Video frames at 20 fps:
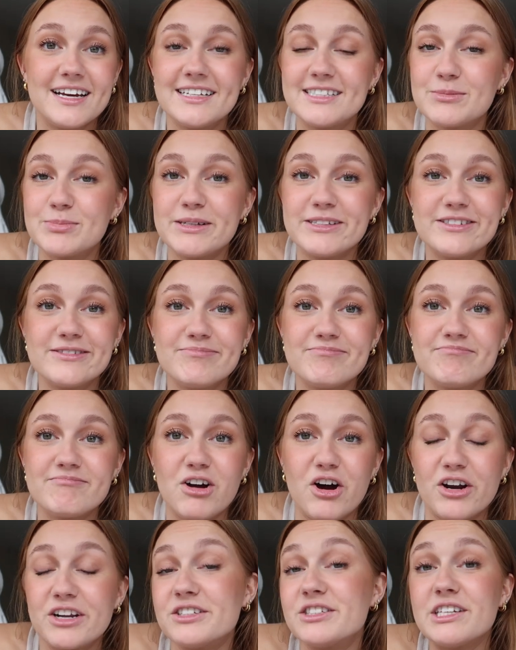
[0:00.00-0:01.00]
It's been
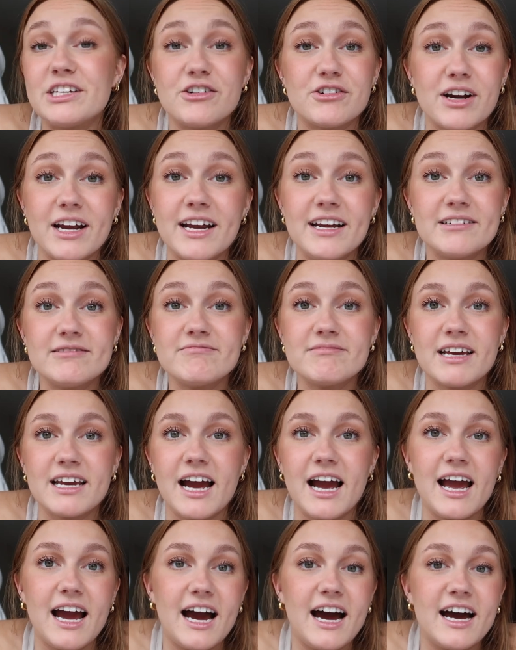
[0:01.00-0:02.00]
honestly great.
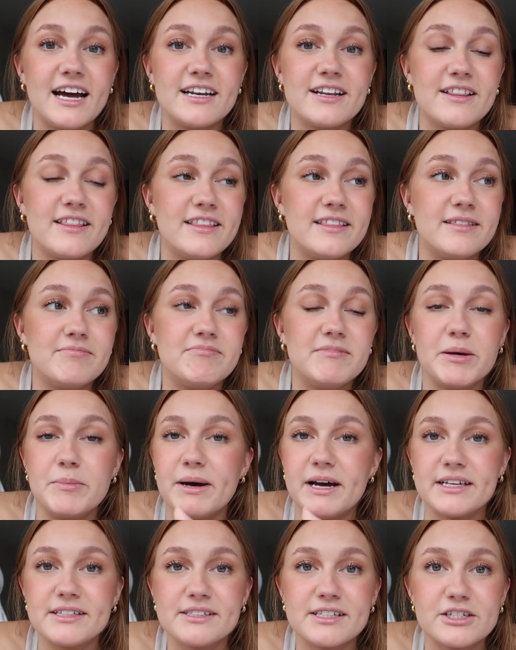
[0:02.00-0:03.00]
Like, I had the
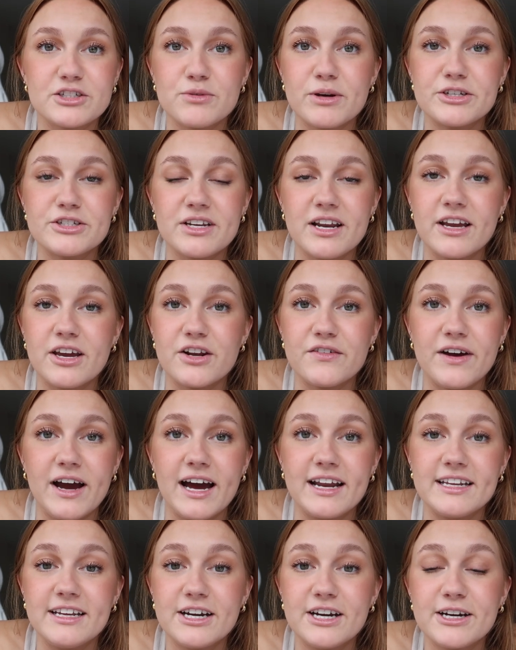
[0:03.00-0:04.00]
best situation I could have
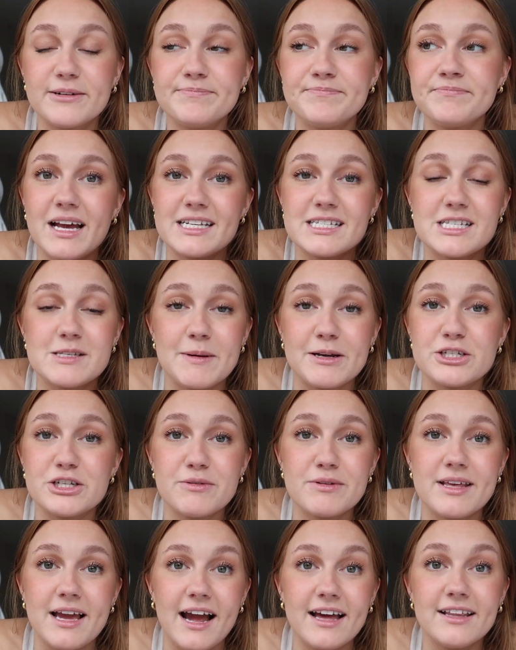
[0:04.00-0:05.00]
had here,
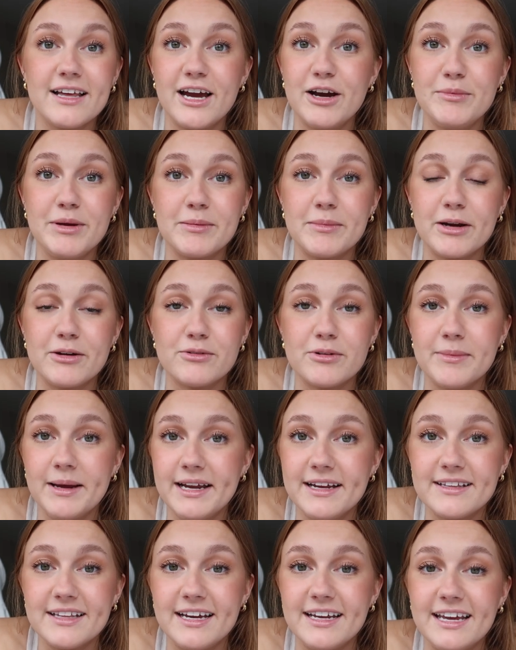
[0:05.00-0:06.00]
especially with Kylea being my
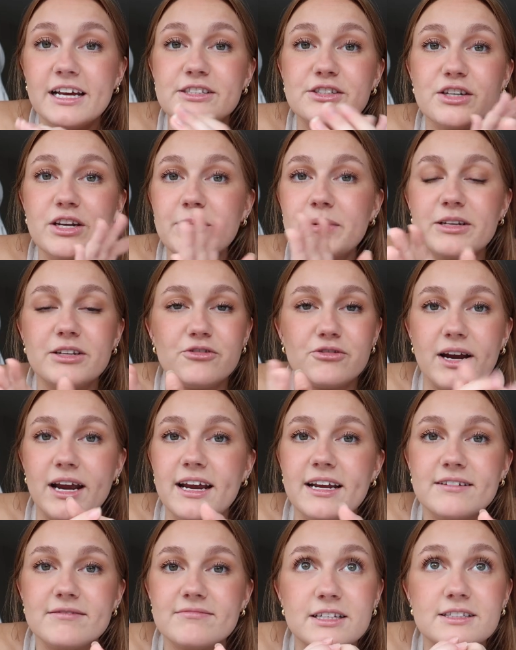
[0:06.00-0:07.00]
roommate. Like, it's really been
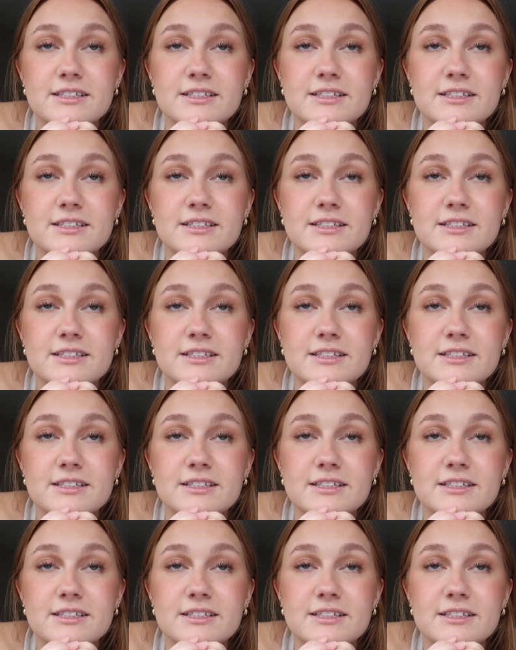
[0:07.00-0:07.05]
great.